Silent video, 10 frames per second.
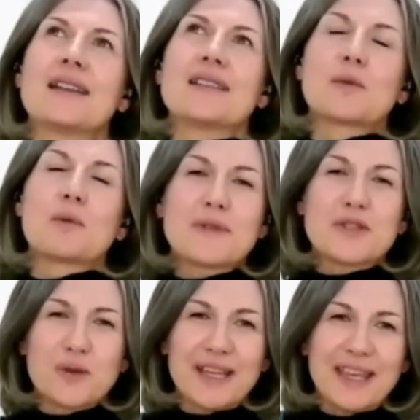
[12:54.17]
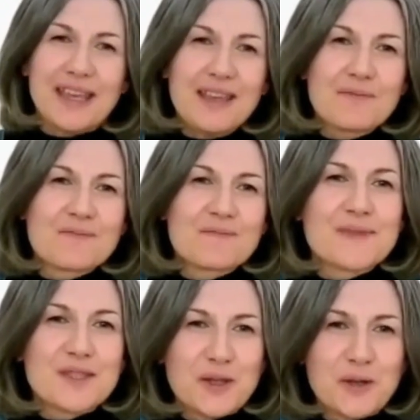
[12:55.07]
So, it was tricky
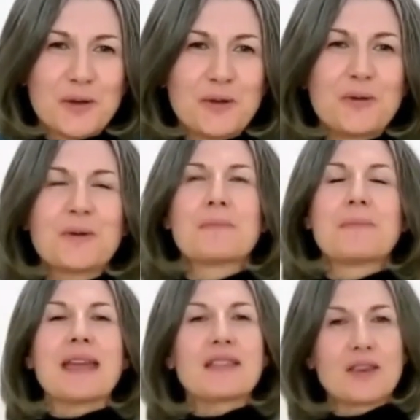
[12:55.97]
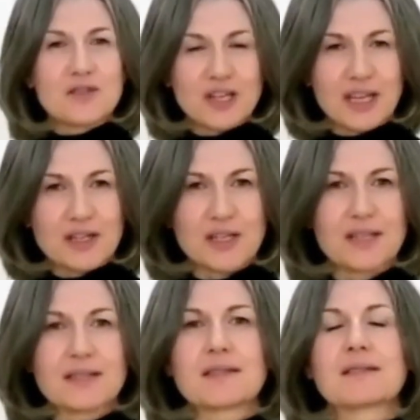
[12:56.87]
to make those
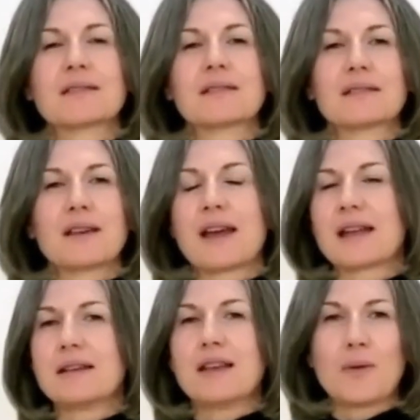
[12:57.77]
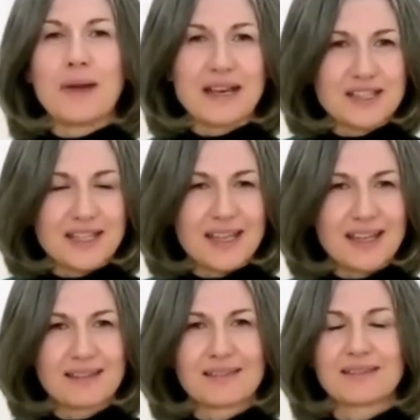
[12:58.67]
changes. I had low
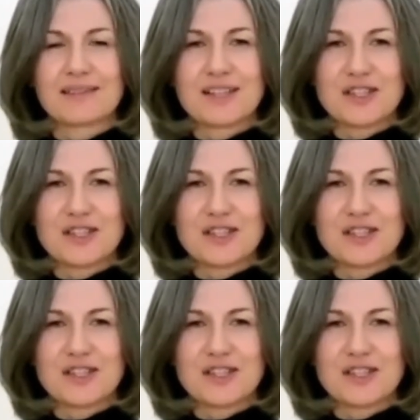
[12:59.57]
energy. The